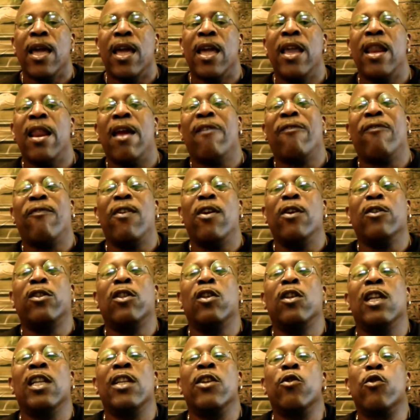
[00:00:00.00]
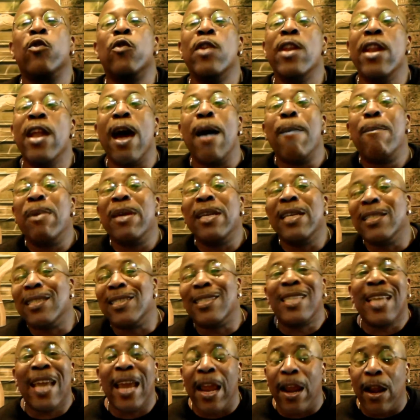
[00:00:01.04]
And I felt the little
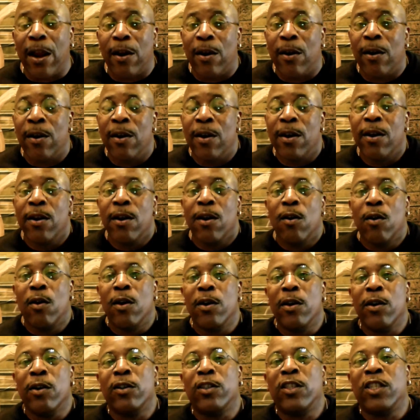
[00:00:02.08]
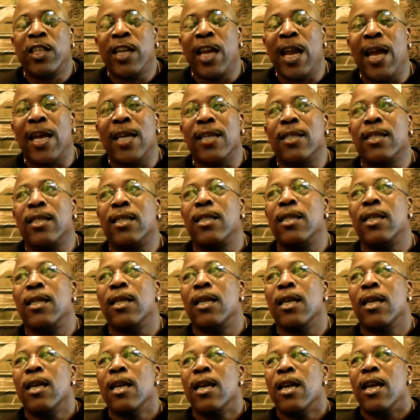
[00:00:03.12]
nubbies there on her chest.
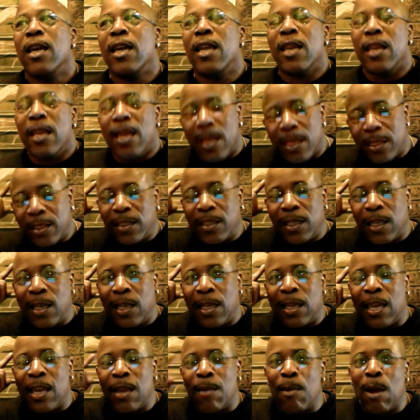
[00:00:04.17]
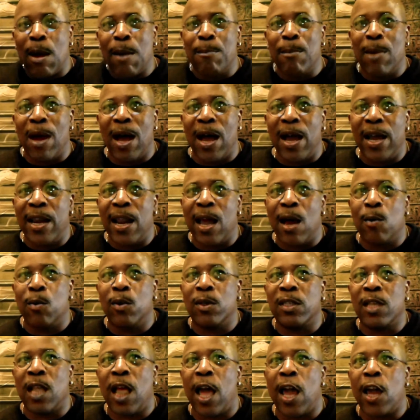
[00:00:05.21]
And instantly in my mind, I
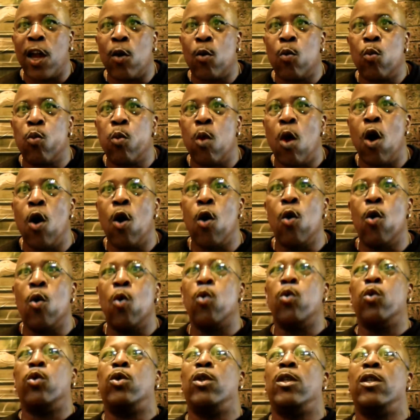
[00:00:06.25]
was like, whoa,